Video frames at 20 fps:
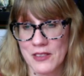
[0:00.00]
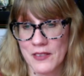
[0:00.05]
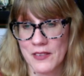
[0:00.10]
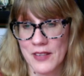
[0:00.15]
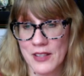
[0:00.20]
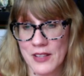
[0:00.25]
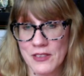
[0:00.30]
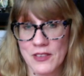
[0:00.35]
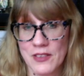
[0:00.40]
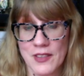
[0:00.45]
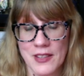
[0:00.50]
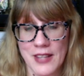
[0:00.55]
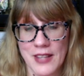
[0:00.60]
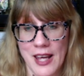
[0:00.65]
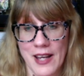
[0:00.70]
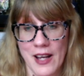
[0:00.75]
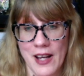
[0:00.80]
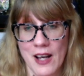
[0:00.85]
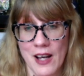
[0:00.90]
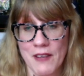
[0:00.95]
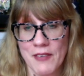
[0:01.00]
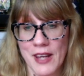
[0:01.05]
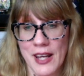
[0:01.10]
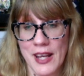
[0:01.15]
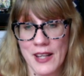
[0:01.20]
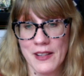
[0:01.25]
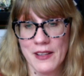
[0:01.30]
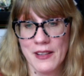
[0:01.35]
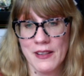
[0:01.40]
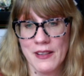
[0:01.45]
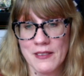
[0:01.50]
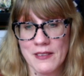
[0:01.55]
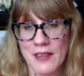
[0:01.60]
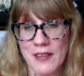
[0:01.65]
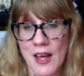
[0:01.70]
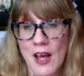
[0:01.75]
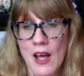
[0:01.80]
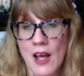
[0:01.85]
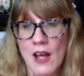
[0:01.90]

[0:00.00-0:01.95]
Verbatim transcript: So these are the ten off candles.